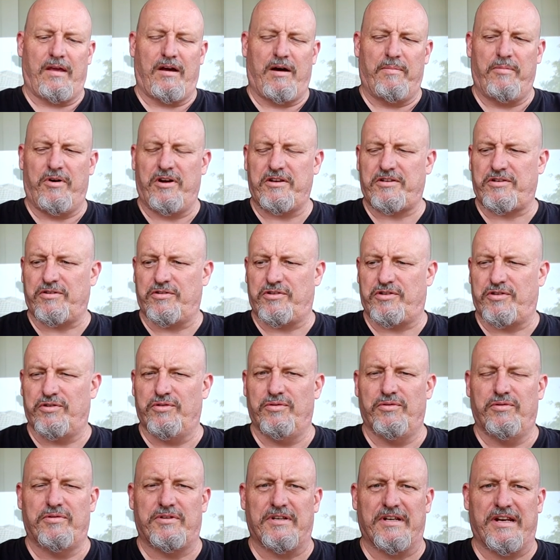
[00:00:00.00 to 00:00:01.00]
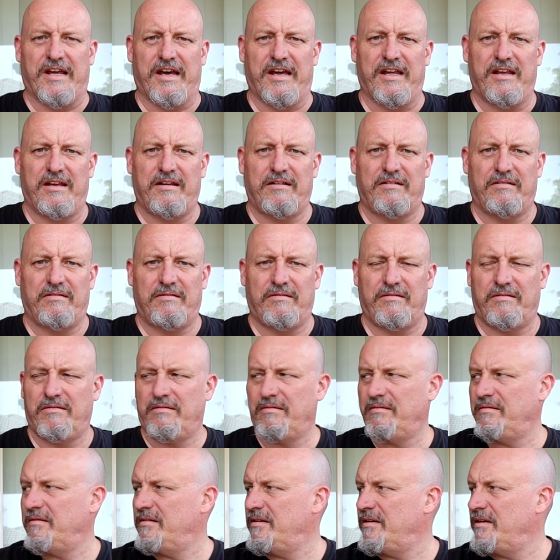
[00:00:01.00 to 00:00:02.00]
I might do two today.
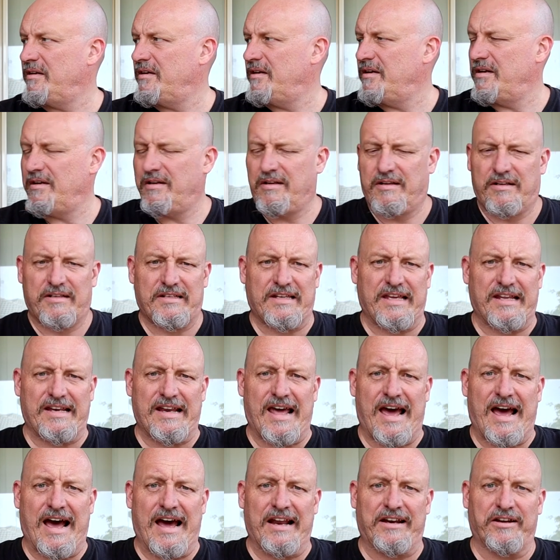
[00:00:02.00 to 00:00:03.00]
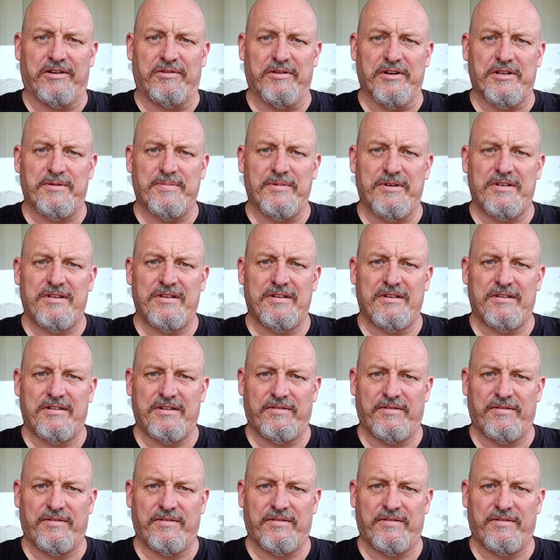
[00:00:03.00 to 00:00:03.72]
It's getting hard at Christmas